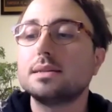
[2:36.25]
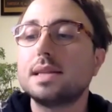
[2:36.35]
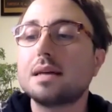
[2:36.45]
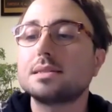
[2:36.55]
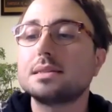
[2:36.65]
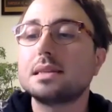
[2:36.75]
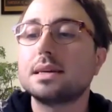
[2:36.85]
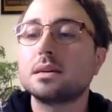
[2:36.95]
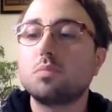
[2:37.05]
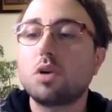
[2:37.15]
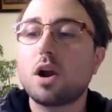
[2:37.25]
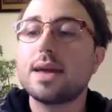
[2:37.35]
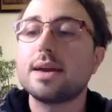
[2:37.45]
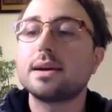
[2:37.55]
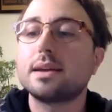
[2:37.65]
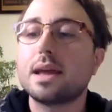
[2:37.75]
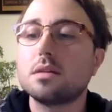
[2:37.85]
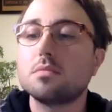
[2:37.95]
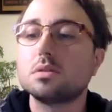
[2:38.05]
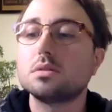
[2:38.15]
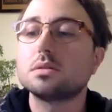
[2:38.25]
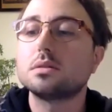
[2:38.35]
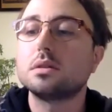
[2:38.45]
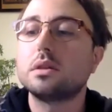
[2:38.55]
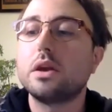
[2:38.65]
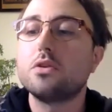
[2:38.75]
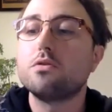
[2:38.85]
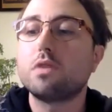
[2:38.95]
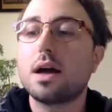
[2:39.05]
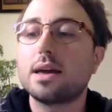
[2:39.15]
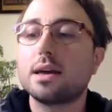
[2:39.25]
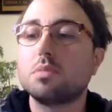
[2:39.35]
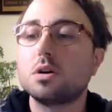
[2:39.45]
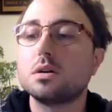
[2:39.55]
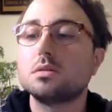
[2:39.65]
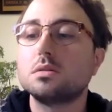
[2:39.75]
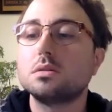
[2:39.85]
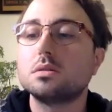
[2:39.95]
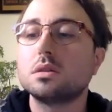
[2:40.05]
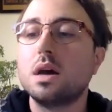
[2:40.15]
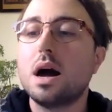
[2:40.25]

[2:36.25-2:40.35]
dazzling prying neighbours and low-flying birds.